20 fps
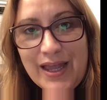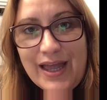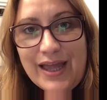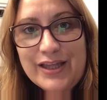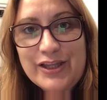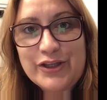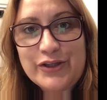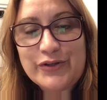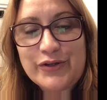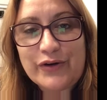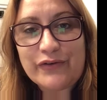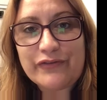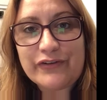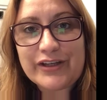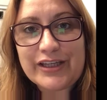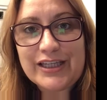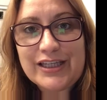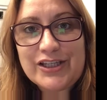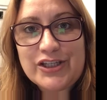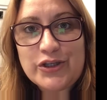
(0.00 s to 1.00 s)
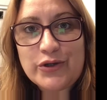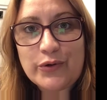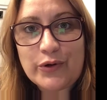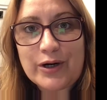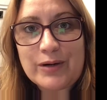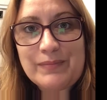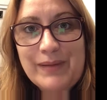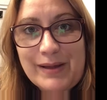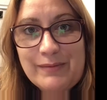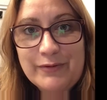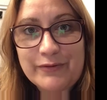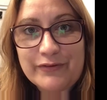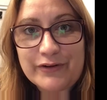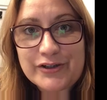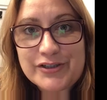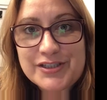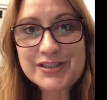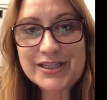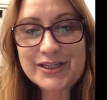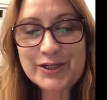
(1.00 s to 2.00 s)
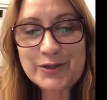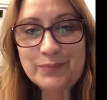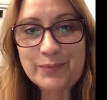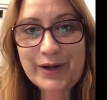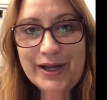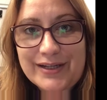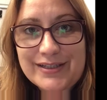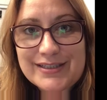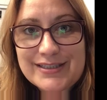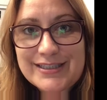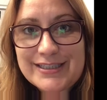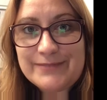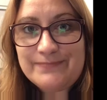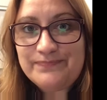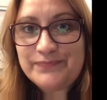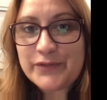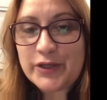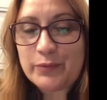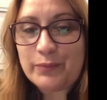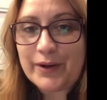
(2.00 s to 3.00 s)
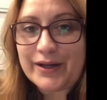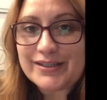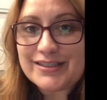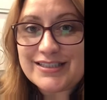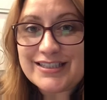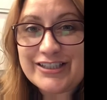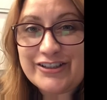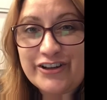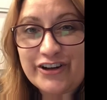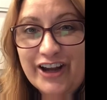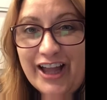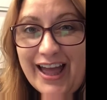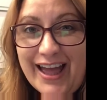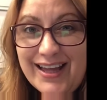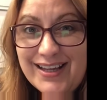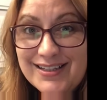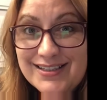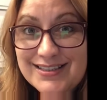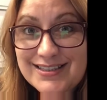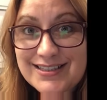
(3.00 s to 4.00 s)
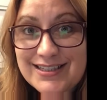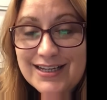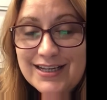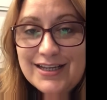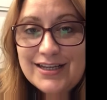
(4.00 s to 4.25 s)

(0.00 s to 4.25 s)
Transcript: You don't forget your Bible verse that you're practicing. You're practicing your X.